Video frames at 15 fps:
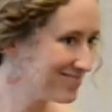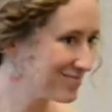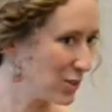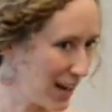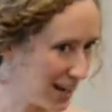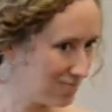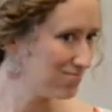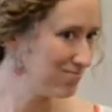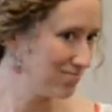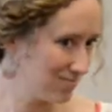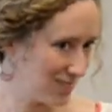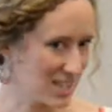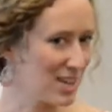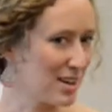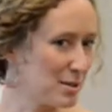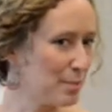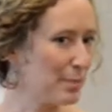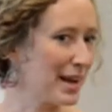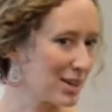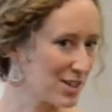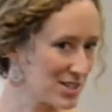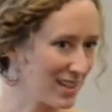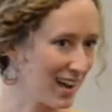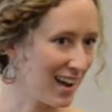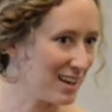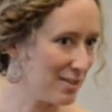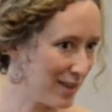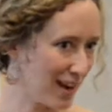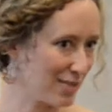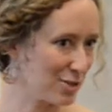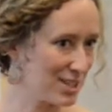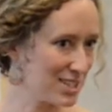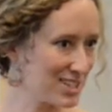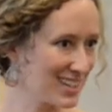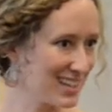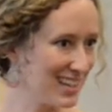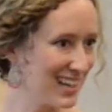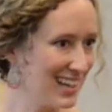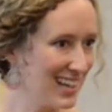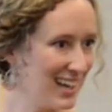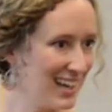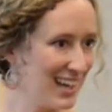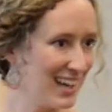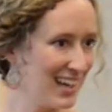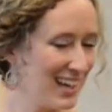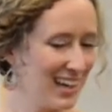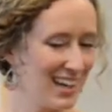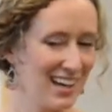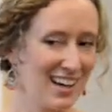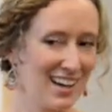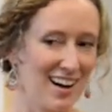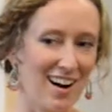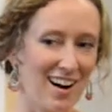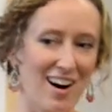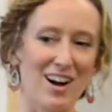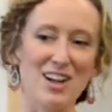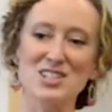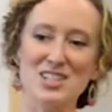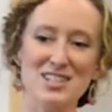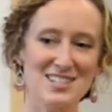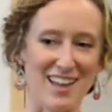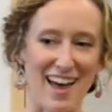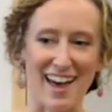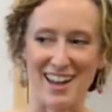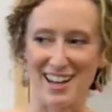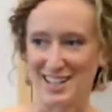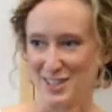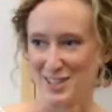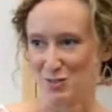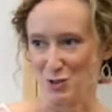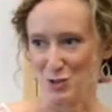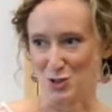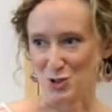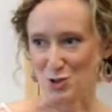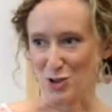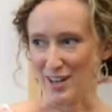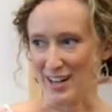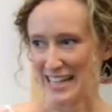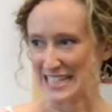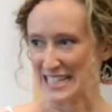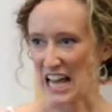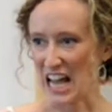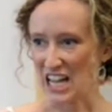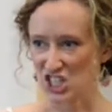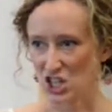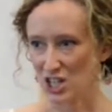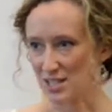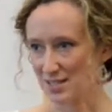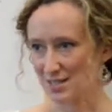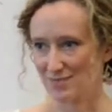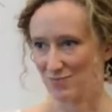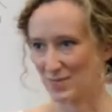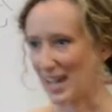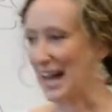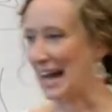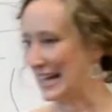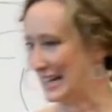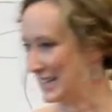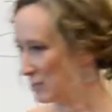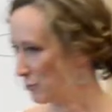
right? It's on the better side of average. Our society's food story, it's not just kind